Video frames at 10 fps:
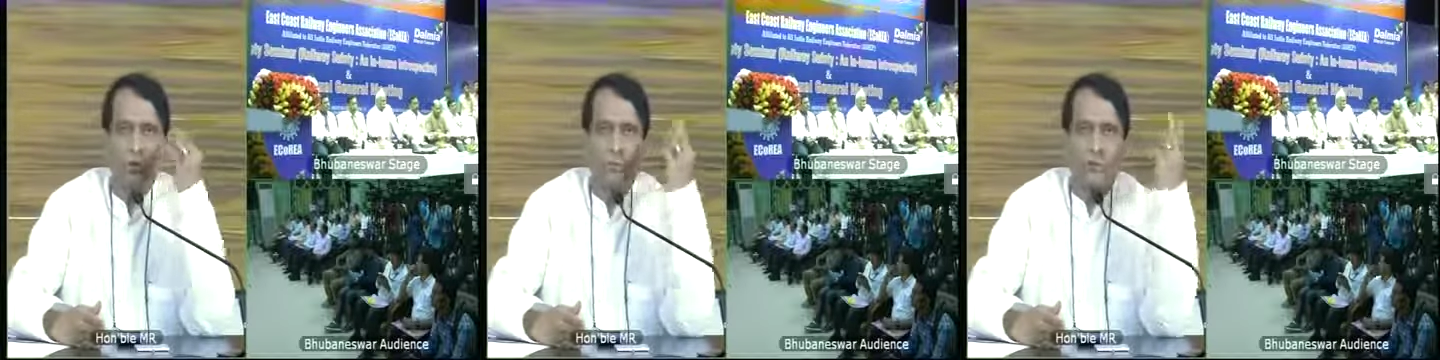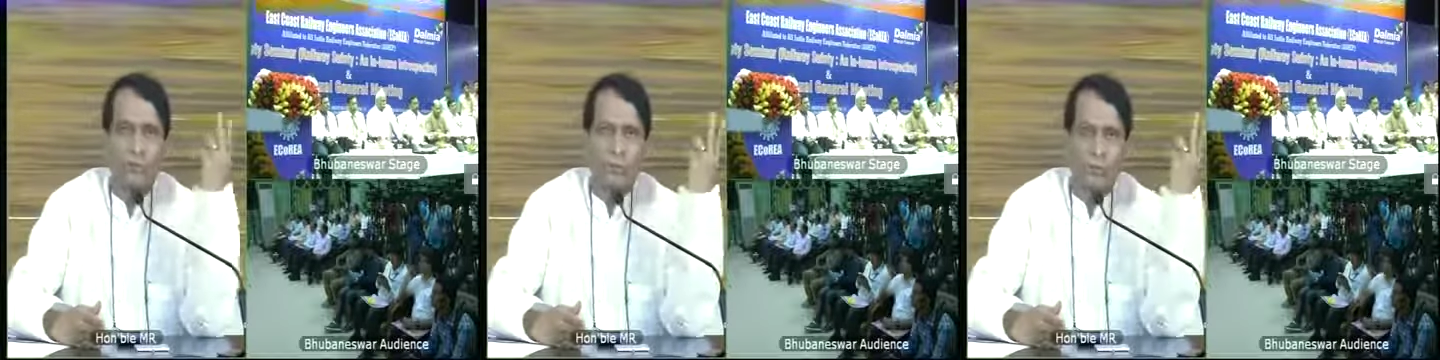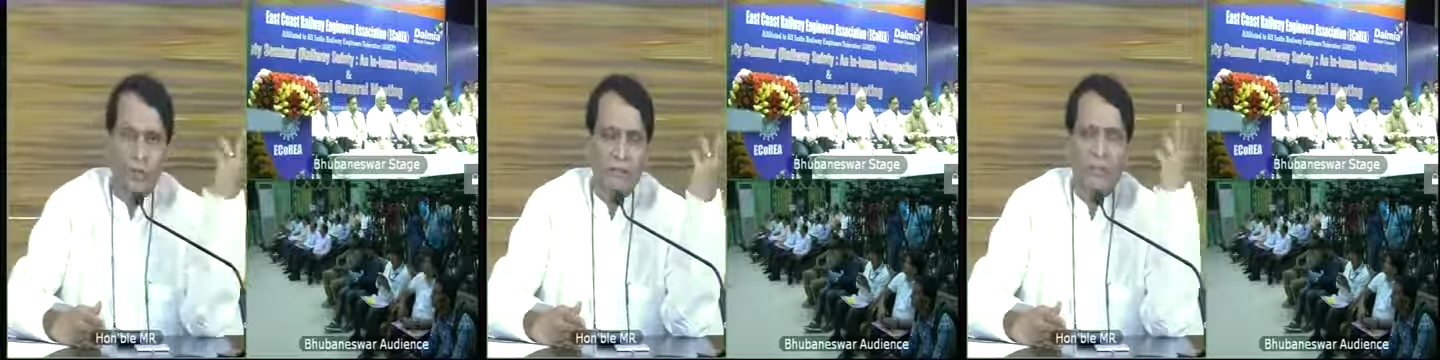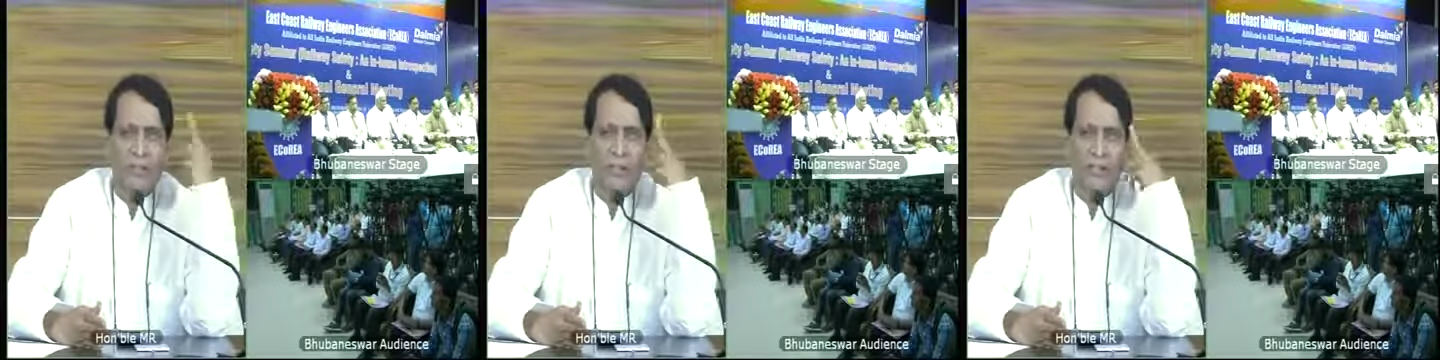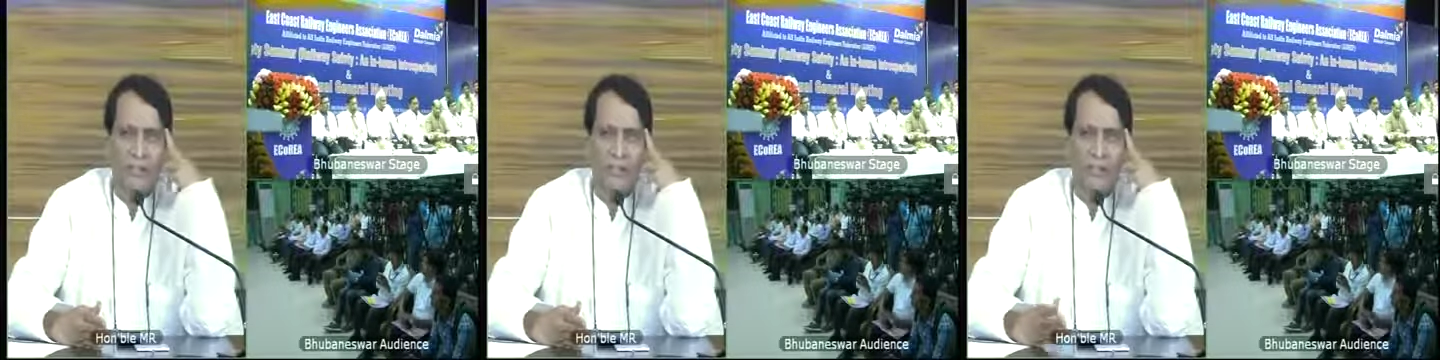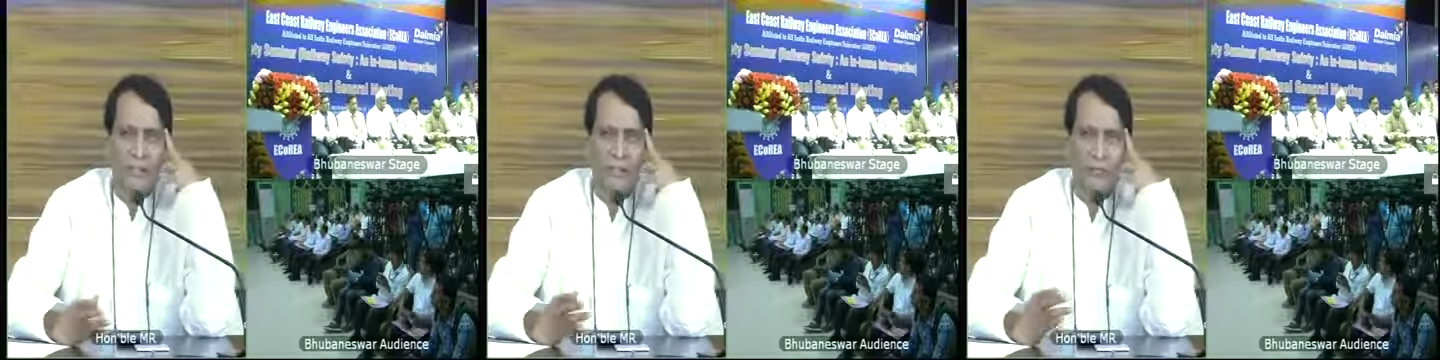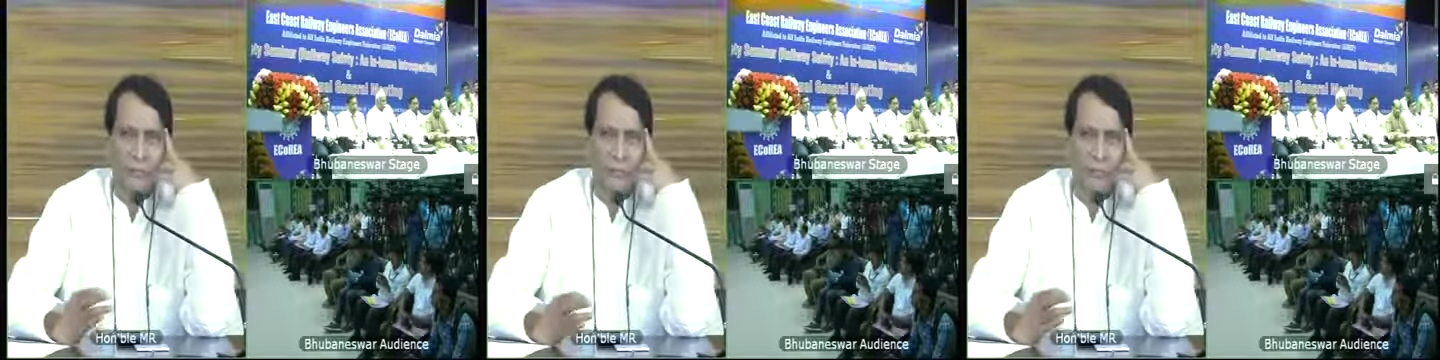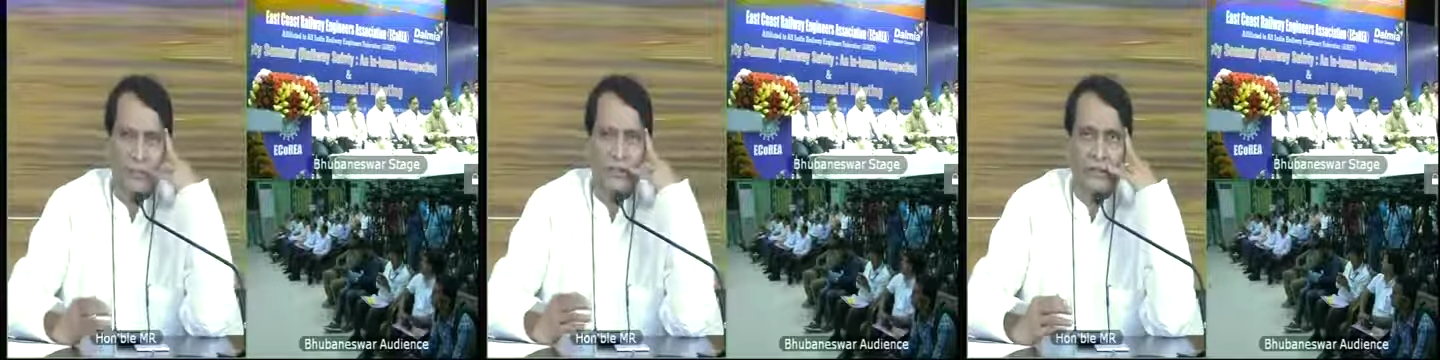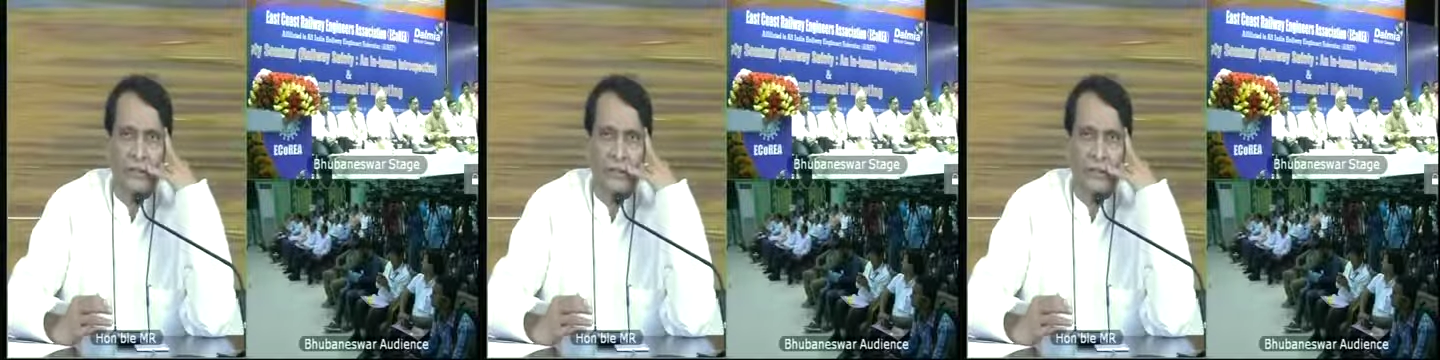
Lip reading: much better aesthetically from within the coaches.